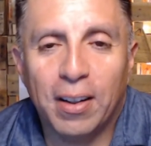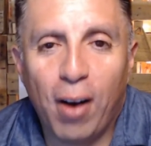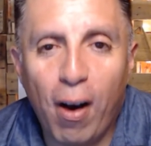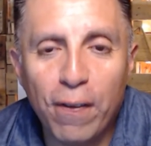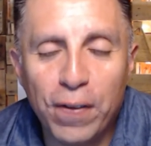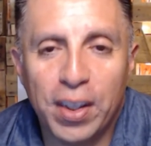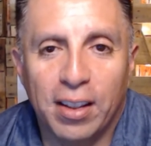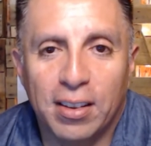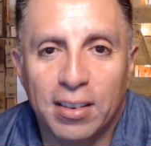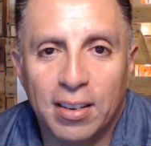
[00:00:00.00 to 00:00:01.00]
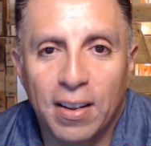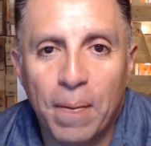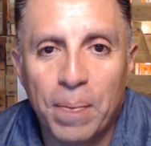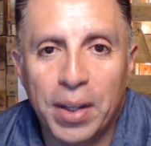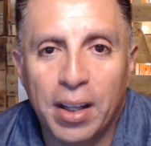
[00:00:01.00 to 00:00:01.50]
confidence.
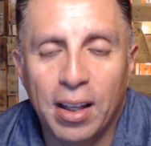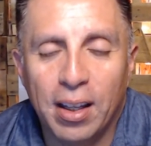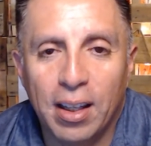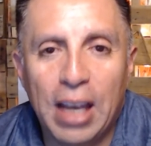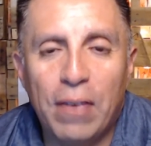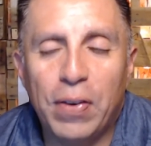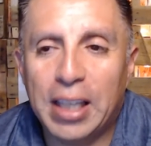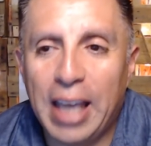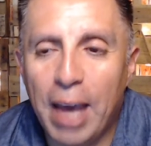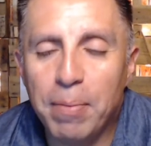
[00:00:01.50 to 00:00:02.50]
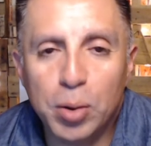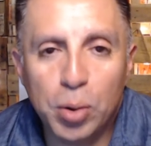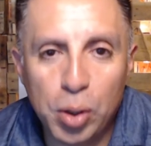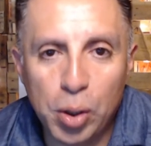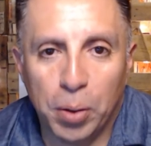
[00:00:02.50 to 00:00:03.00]
If it came to
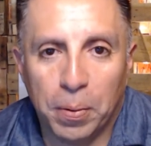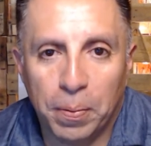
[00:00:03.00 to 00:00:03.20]
you,